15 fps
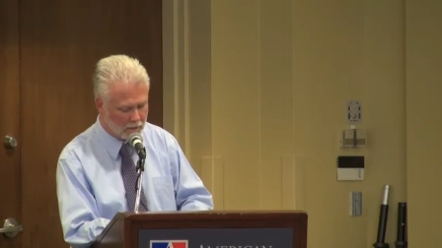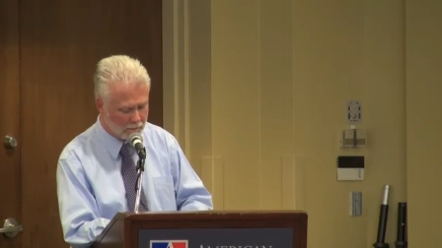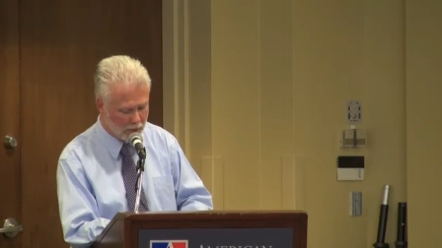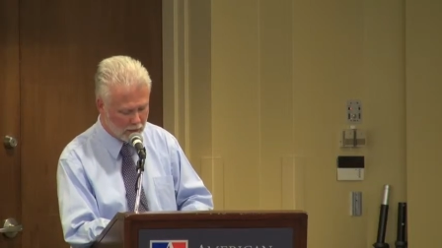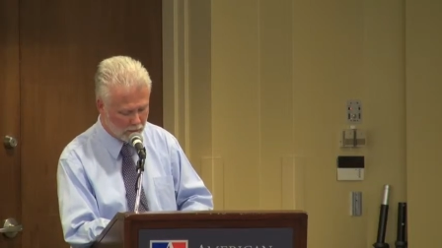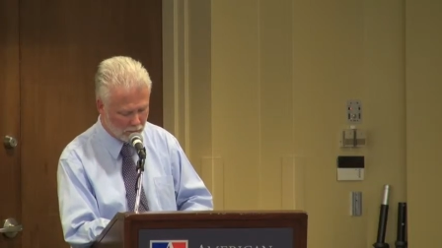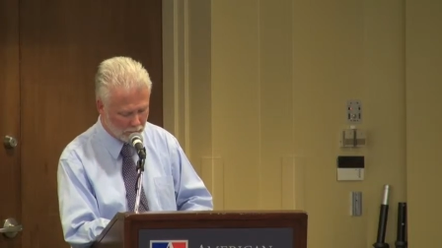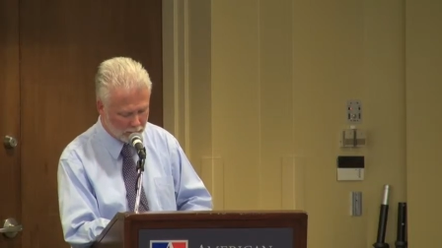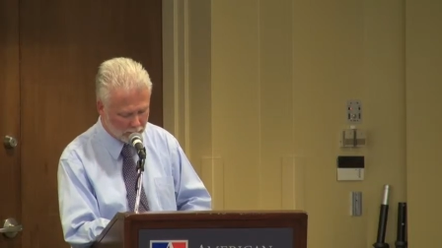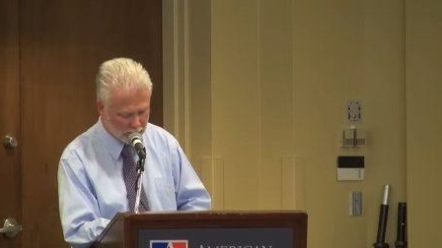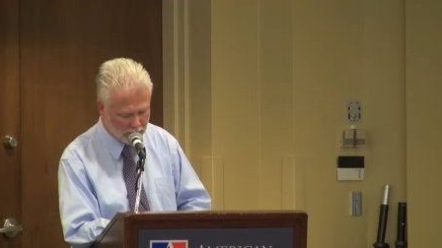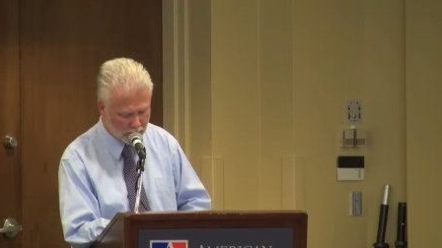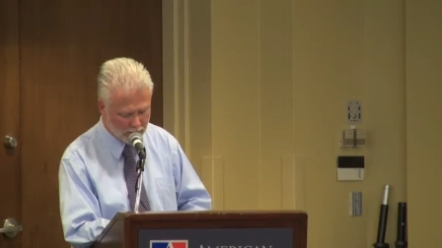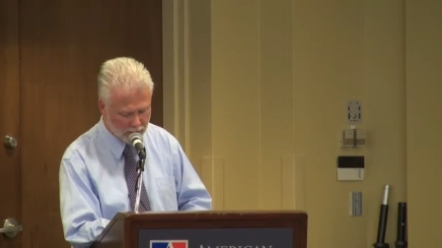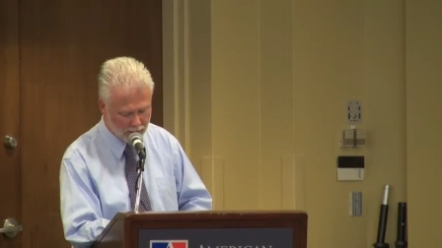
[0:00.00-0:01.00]
but
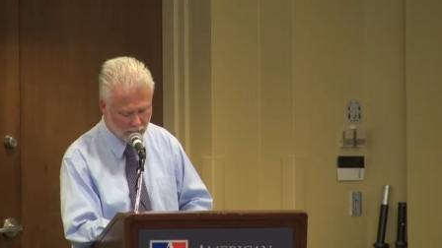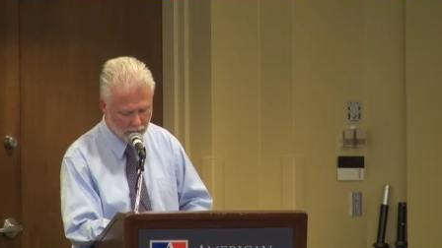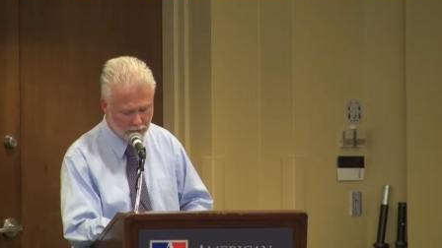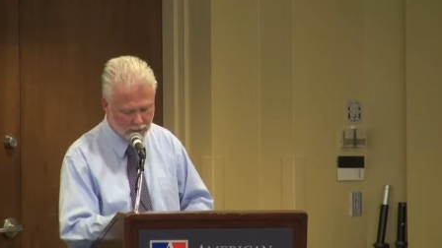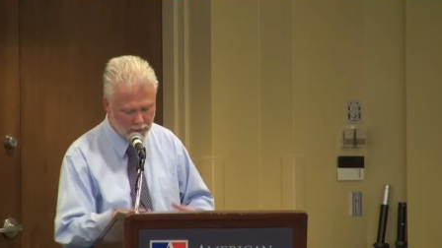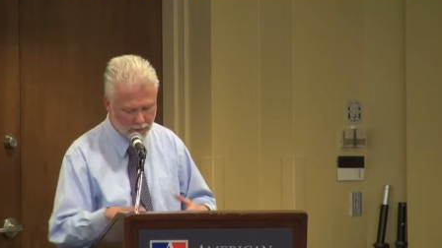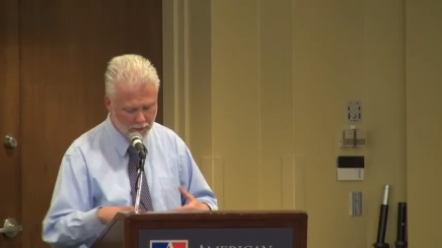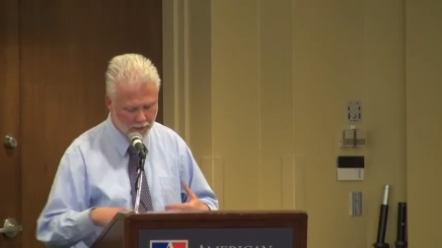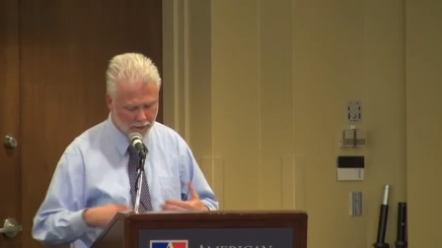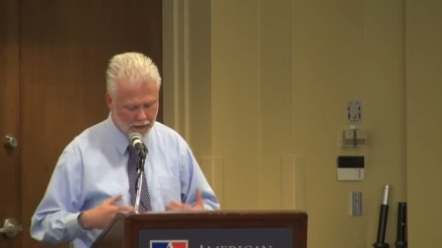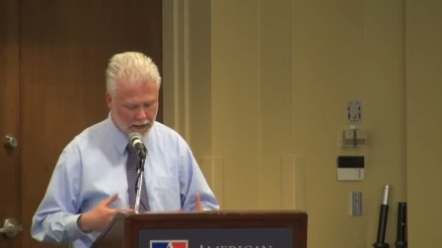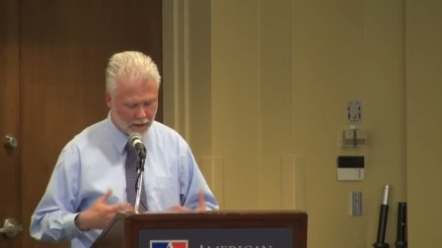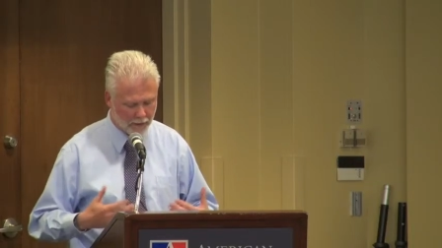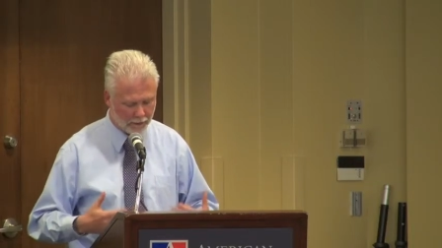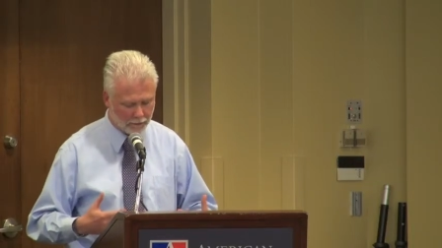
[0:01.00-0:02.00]
really started to
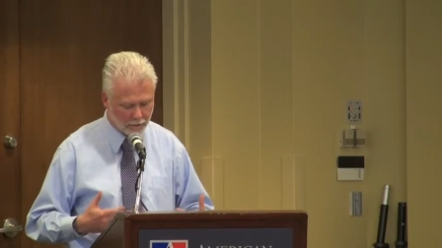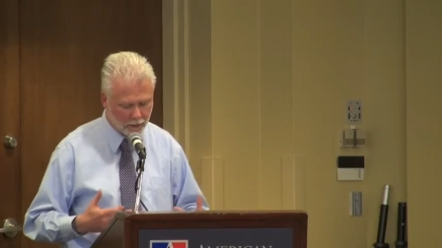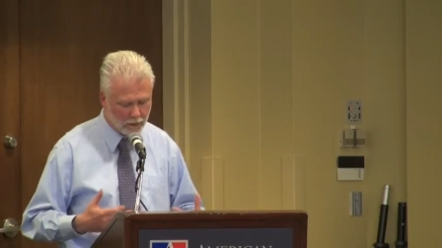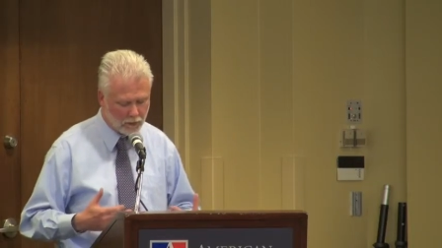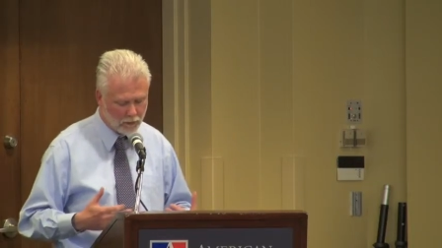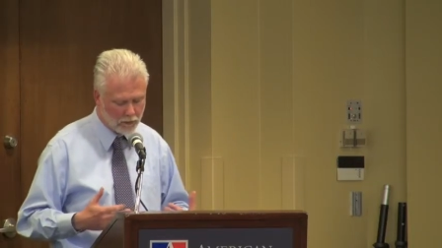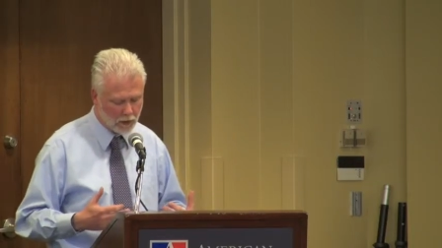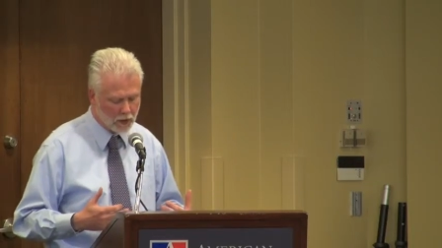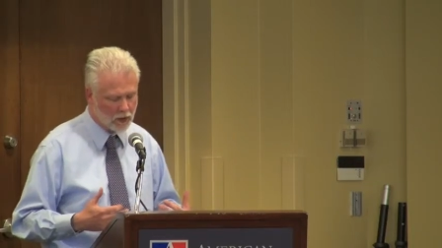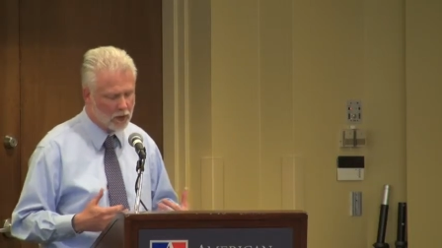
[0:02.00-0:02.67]
think through